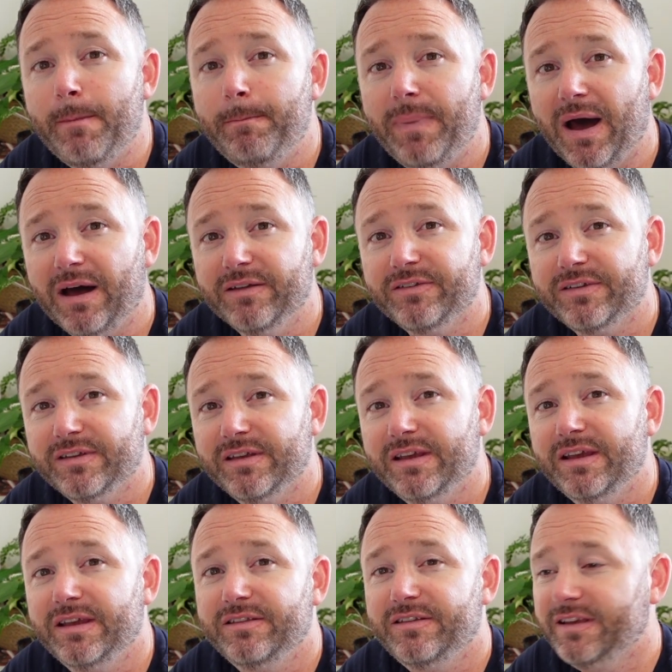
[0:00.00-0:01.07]
but
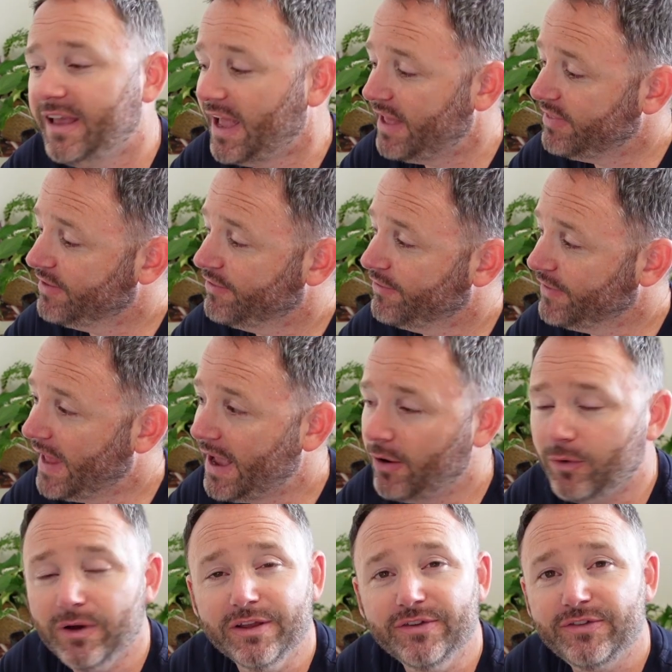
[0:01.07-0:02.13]
to get the
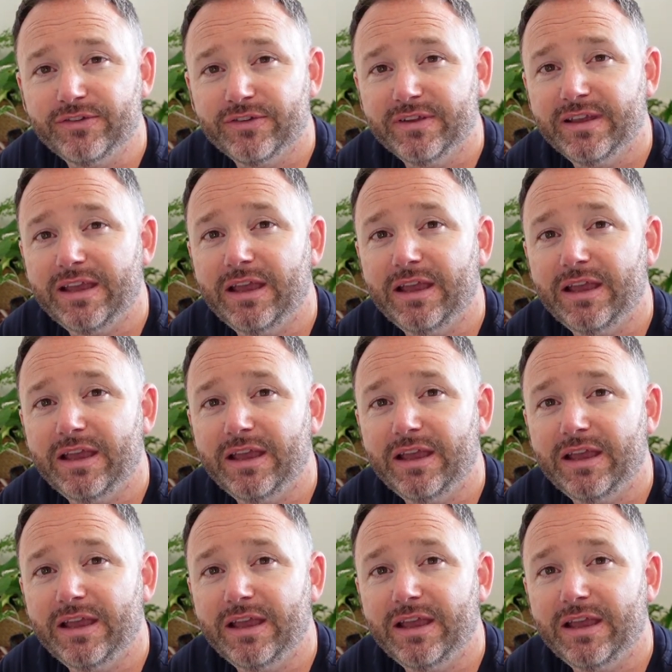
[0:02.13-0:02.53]
flowers,